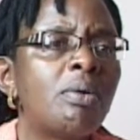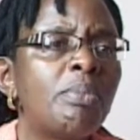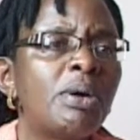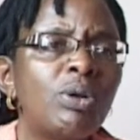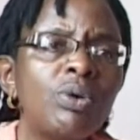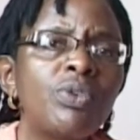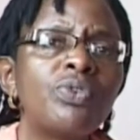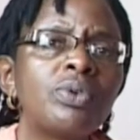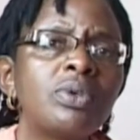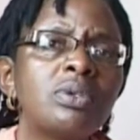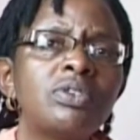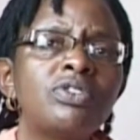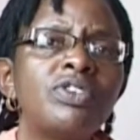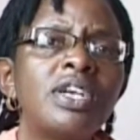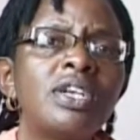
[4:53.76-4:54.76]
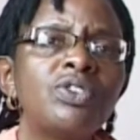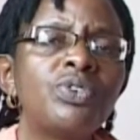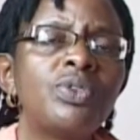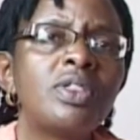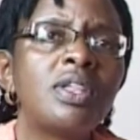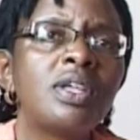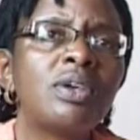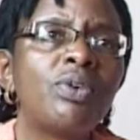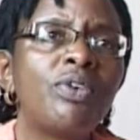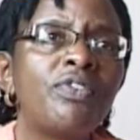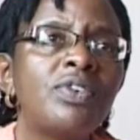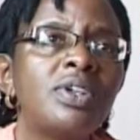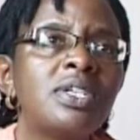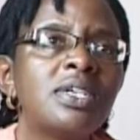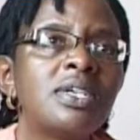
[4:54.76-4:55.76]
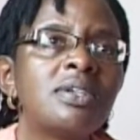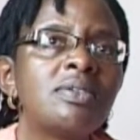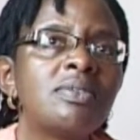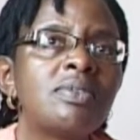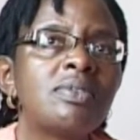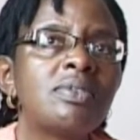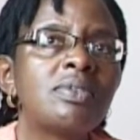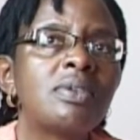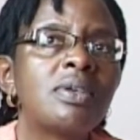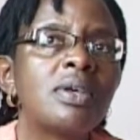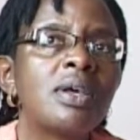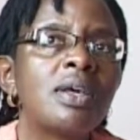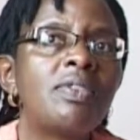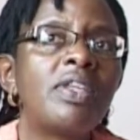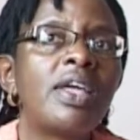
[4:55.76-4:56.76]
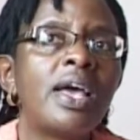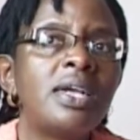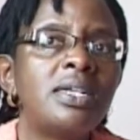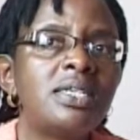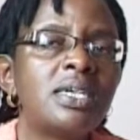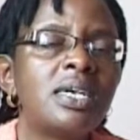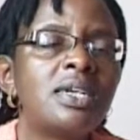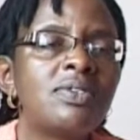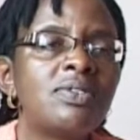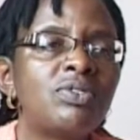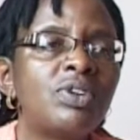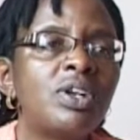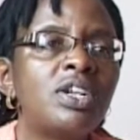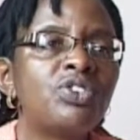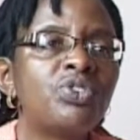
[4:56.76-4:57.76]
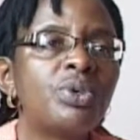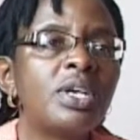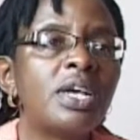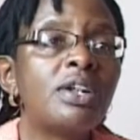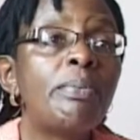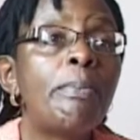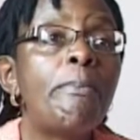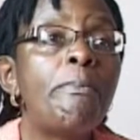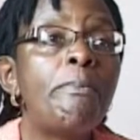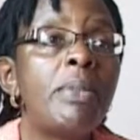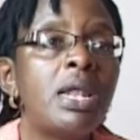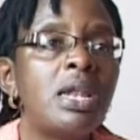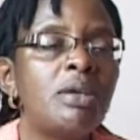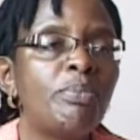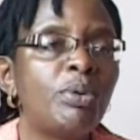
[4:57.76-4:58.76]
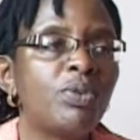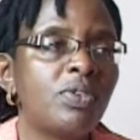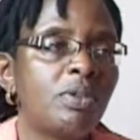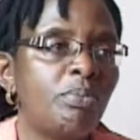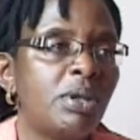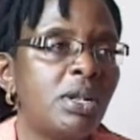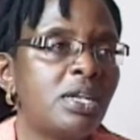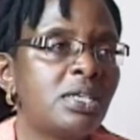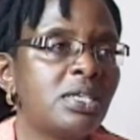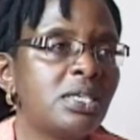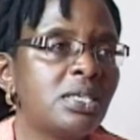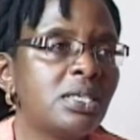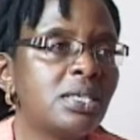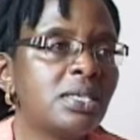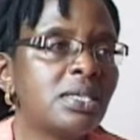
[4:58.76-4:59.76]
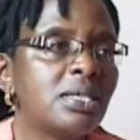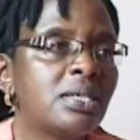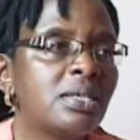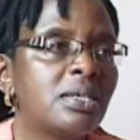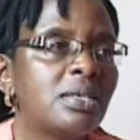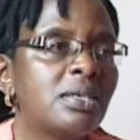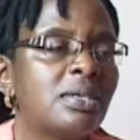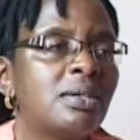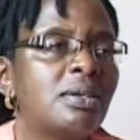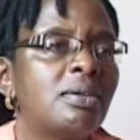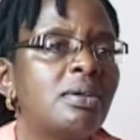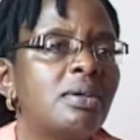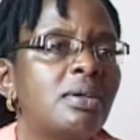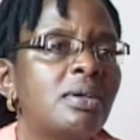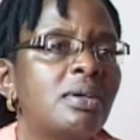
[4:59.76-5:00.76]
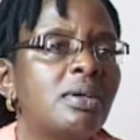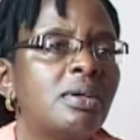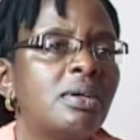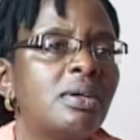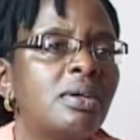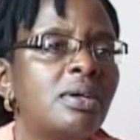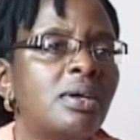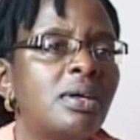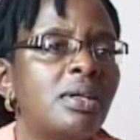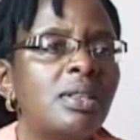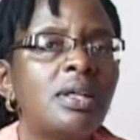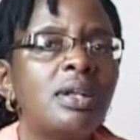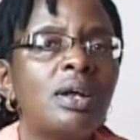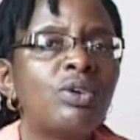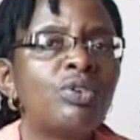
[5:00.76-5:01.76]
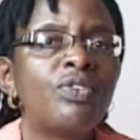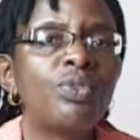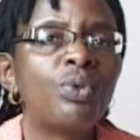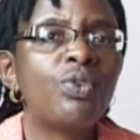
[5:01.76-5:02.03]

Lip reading: but also trying to think of it as the idea is really to get many possibilities. And then out of